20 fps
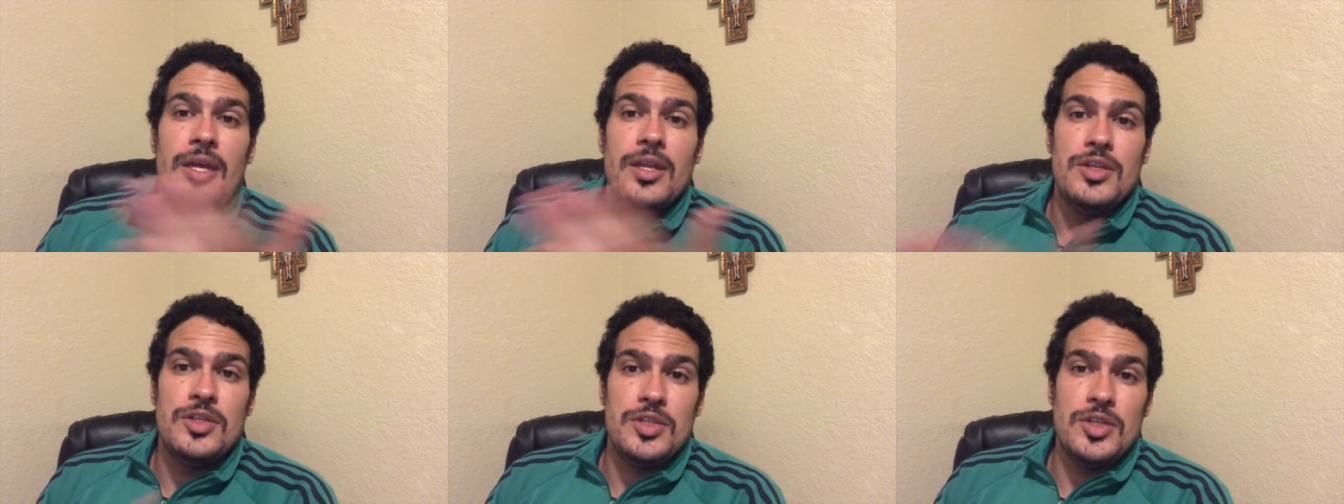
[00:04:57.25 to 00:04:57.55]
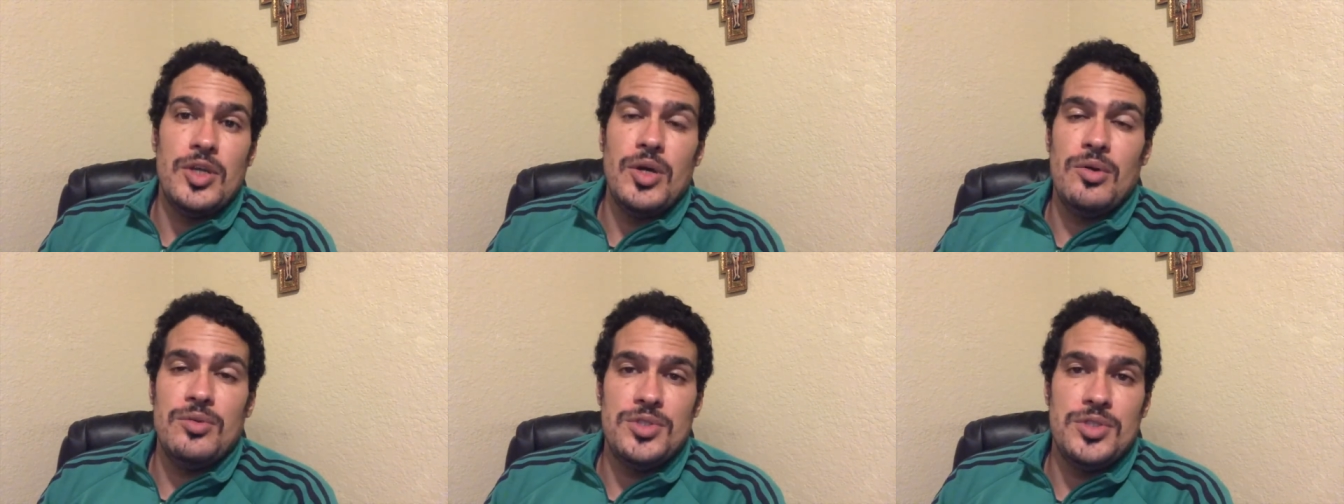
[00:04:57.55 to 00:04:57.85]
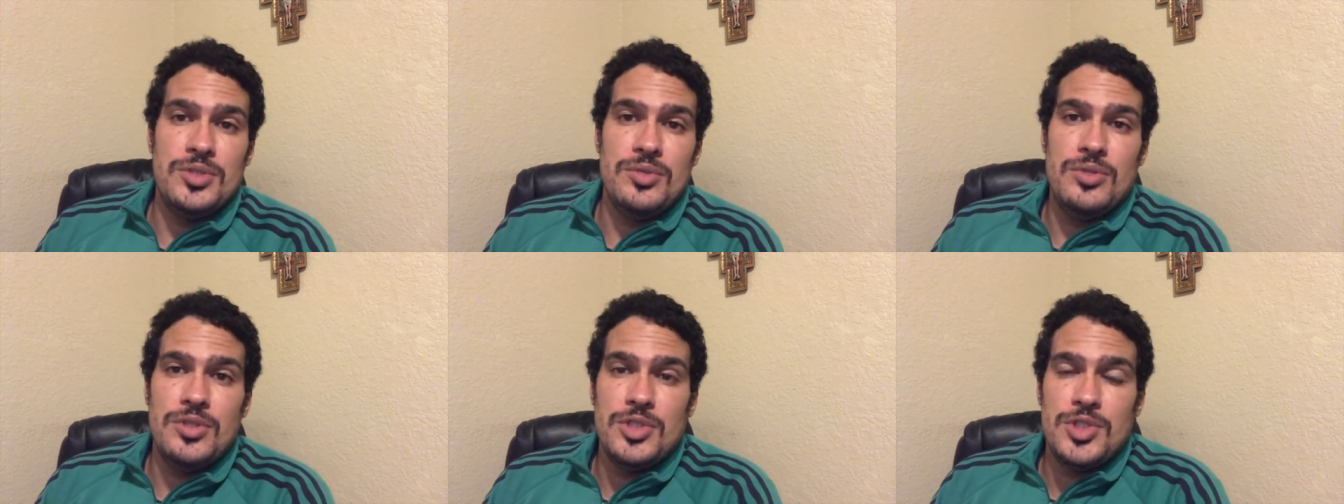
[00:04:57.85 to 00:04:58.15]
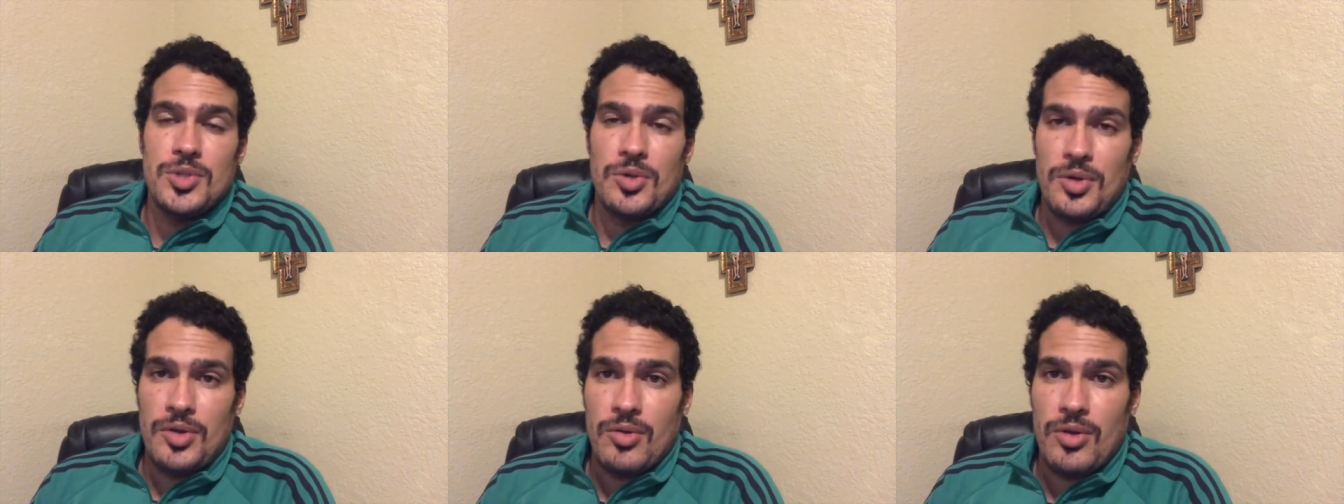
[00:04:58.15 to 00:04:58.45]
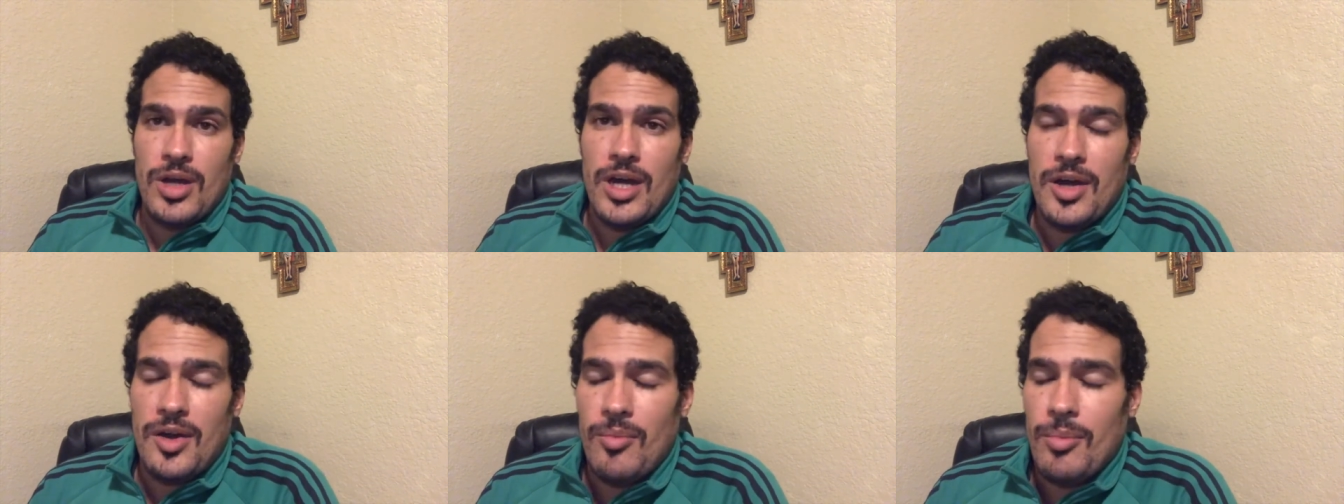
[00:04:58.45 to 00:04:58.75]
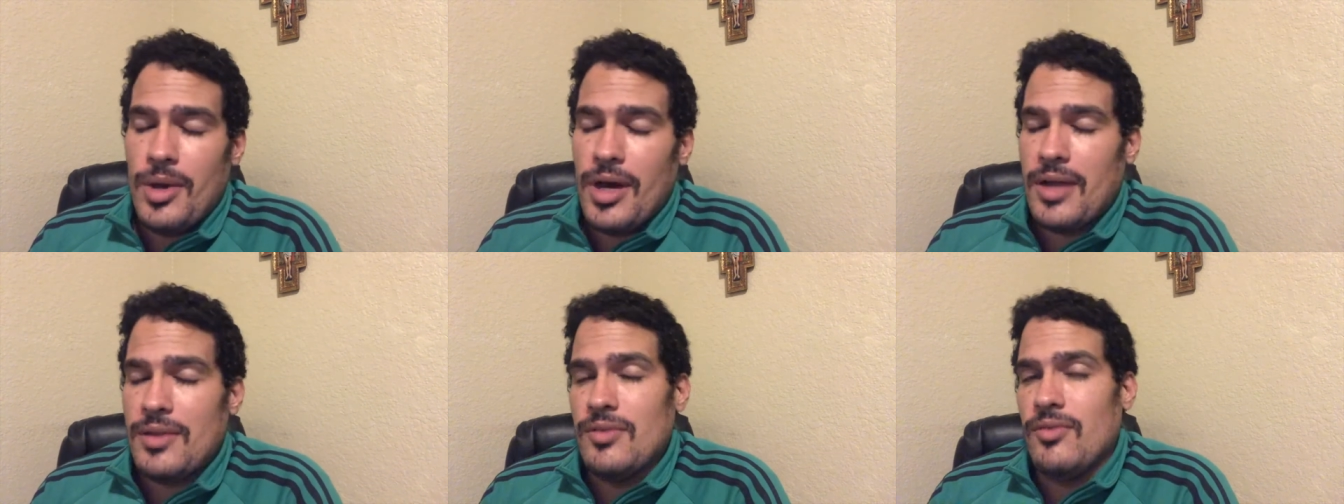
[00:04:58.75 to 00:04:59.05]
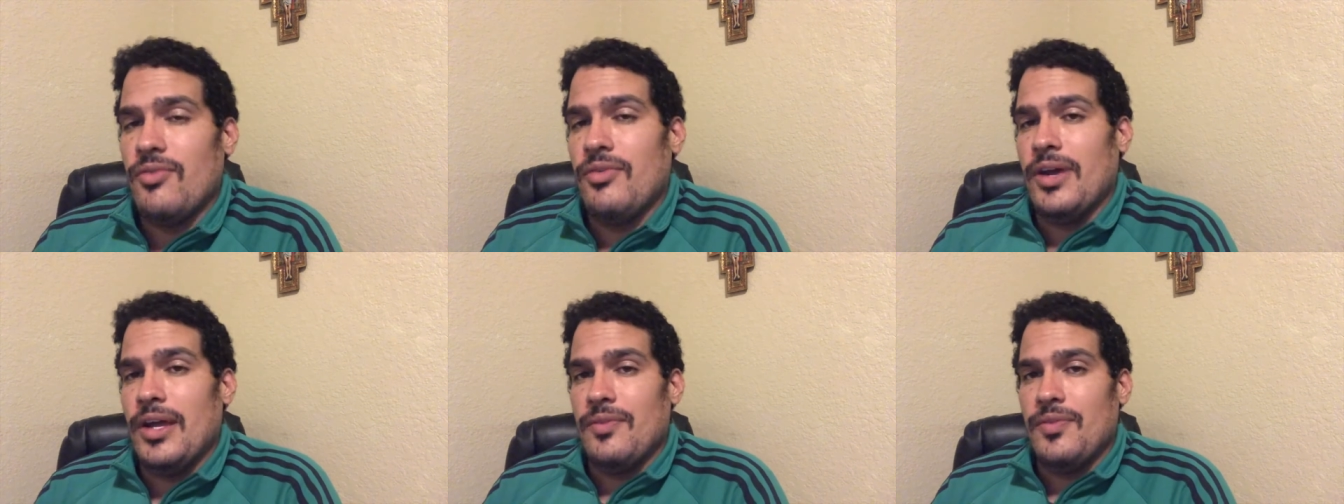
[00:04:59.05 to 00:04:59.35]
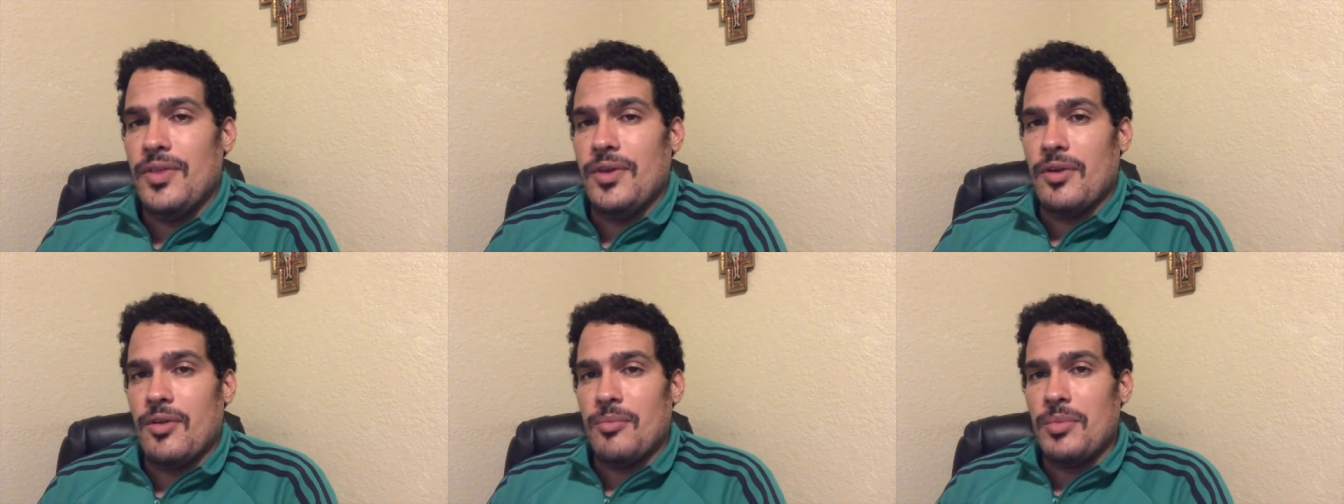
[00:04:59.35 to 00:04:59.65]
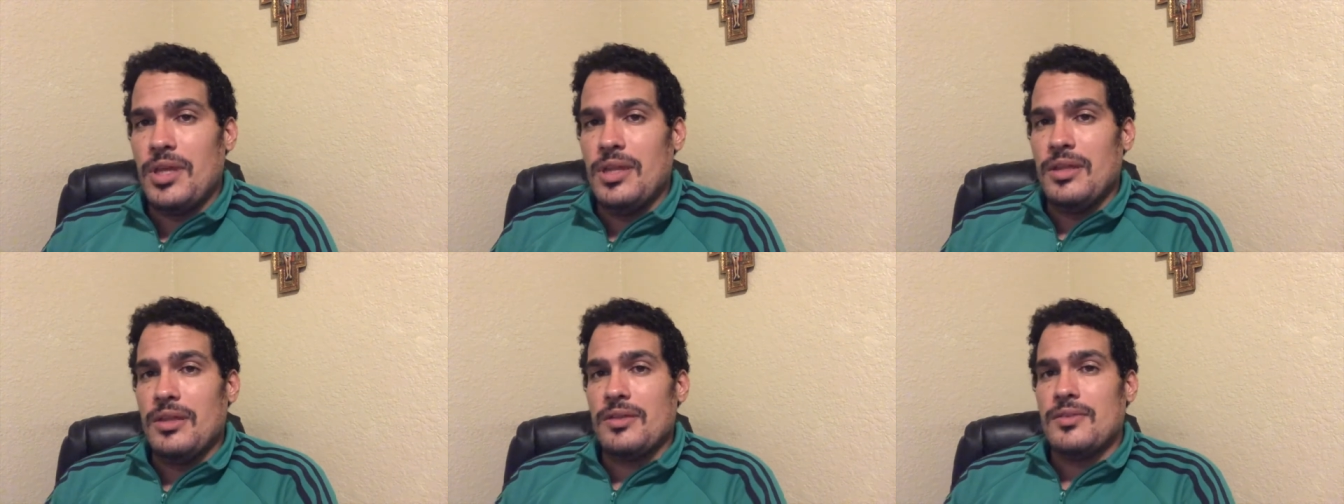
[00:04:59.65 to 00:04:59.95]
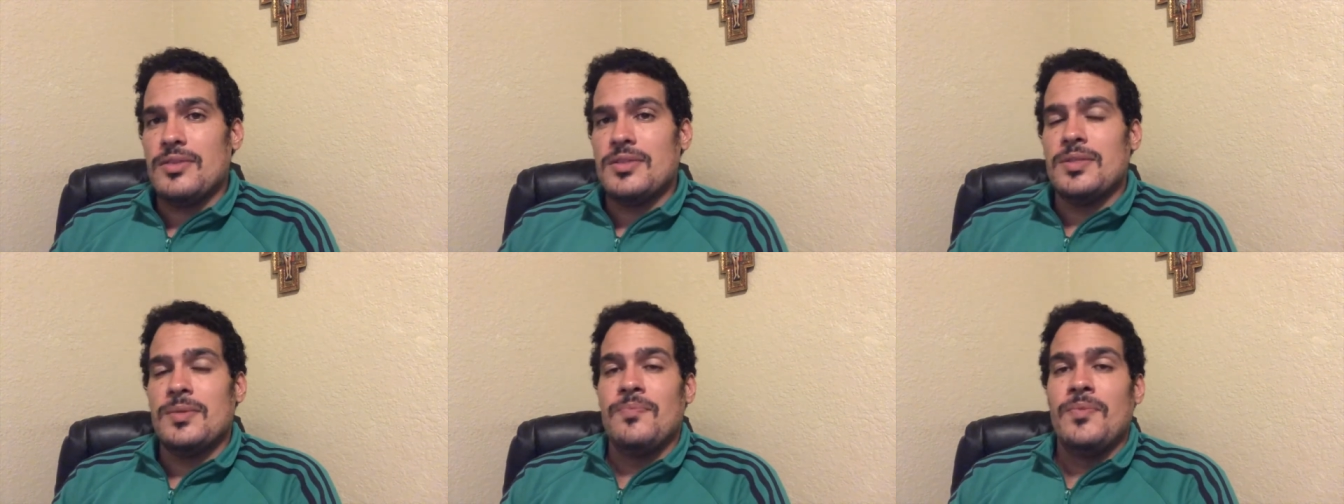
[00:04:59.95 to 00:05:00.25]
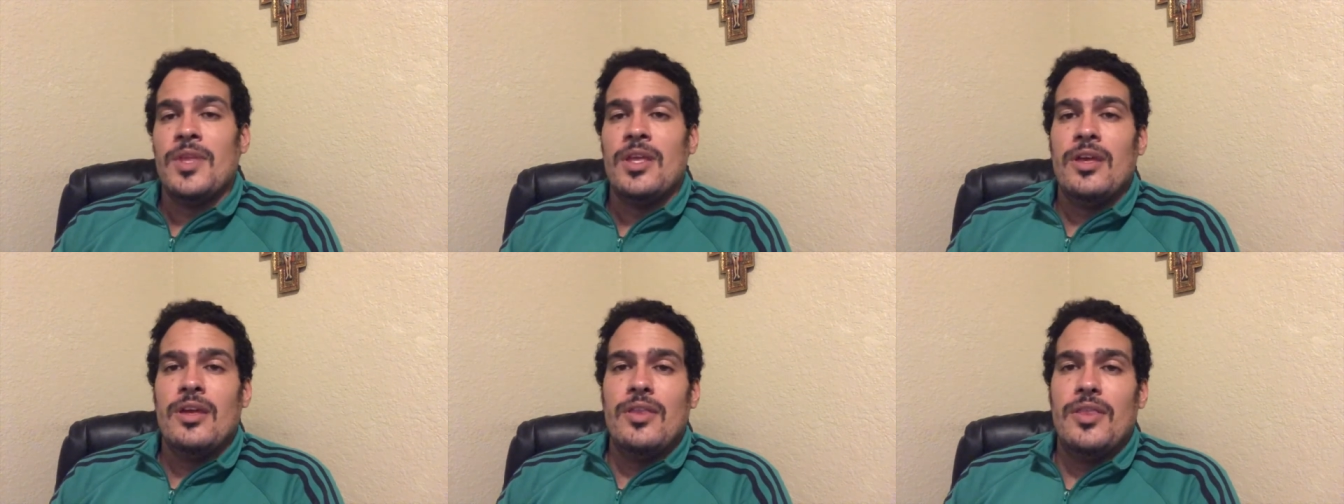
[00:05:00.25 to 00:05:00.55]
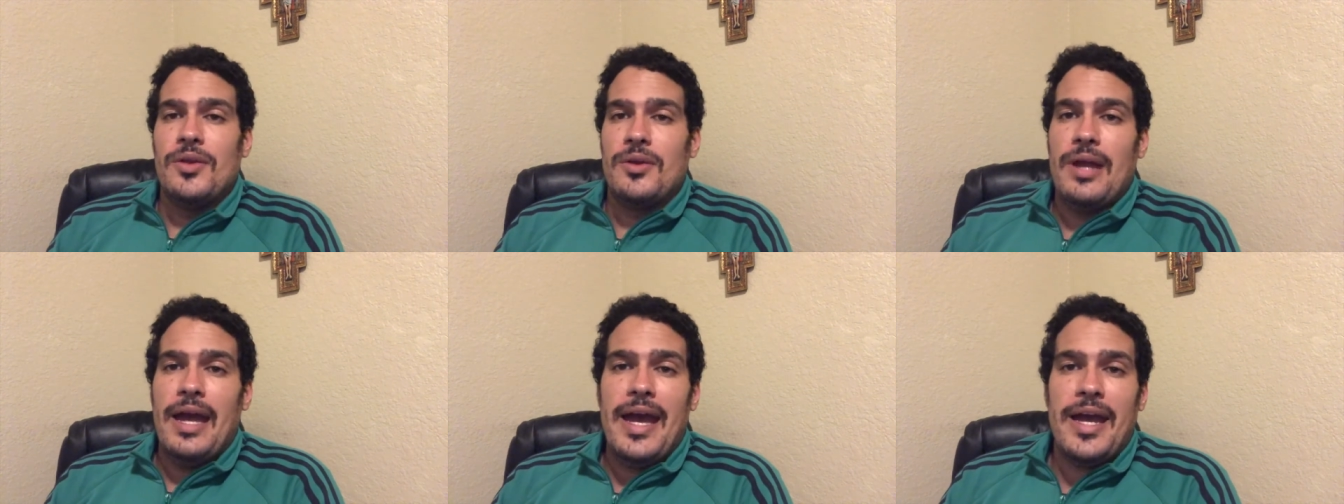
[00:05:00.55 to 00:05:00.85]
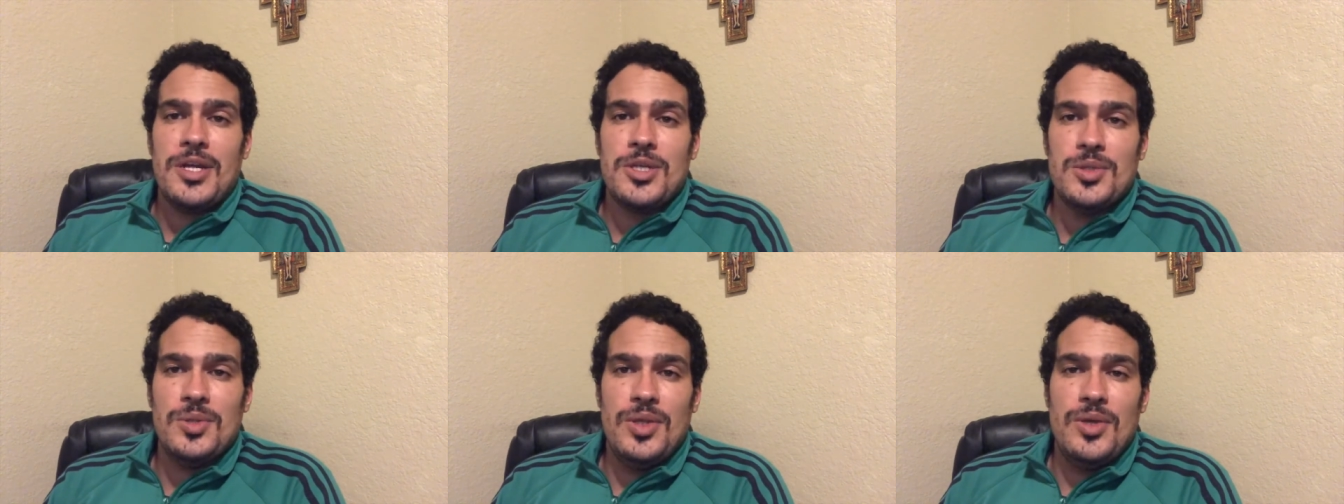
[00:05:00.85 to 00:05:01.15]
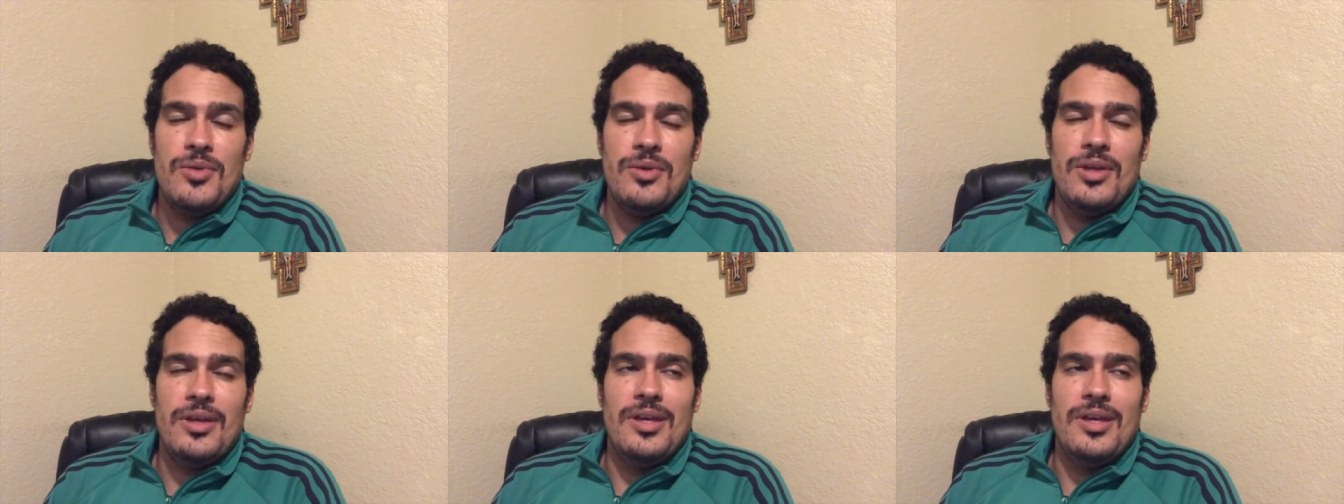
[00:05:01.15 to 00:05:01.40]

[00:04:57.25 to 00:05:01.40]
to go to Nagorno-Karabakh to fight the Armenians. There actually